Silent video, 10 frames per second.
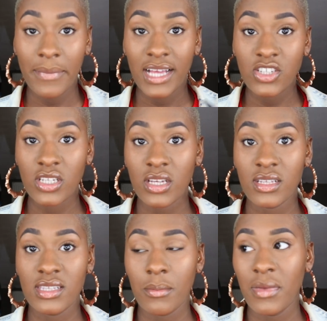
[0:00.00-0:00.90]
I'm actually
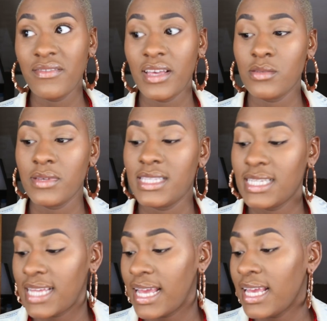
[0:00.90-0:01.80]
going to set my face with
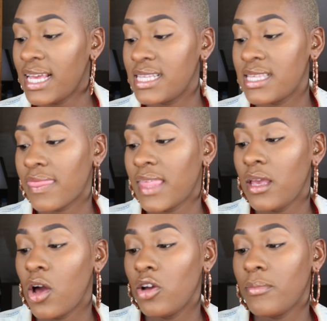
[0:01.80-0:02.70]
today is
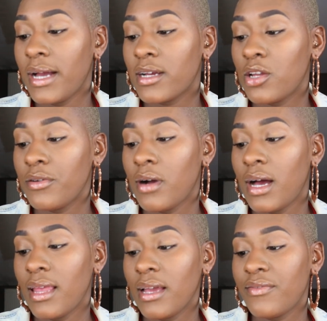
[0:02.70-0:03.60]
the Oh My Glow
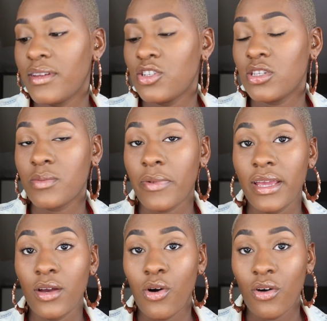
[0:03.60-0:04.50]
Highlight Finishing
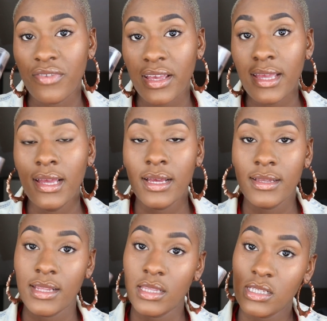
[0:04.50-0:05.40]
Spray in Coffee.
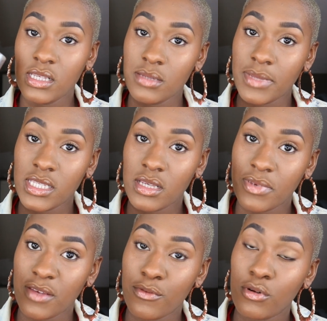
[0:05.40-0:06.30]
Now this is meant to
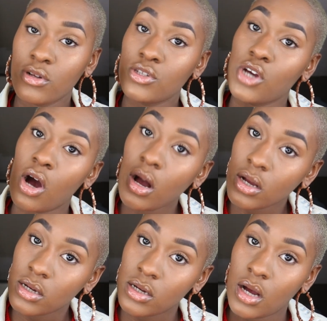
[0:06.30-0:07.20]
be for
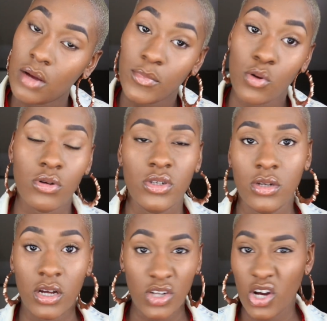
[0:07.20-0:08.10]
dark or
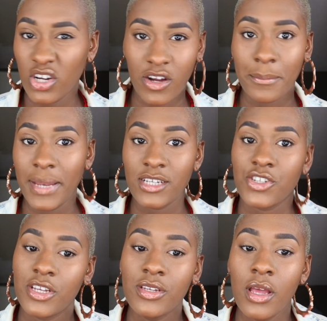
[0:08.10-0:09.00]
a darker
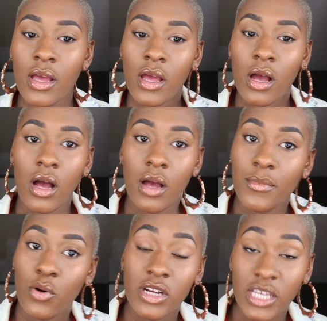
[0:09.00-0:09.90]
complexion,
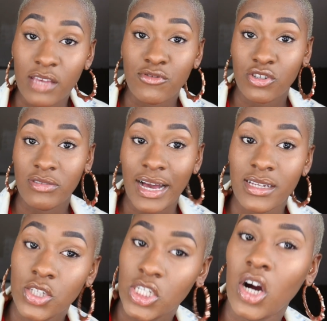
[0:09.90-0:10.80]
or it gives you
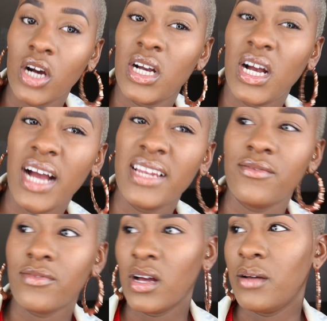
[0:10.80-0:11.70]
that dark kind of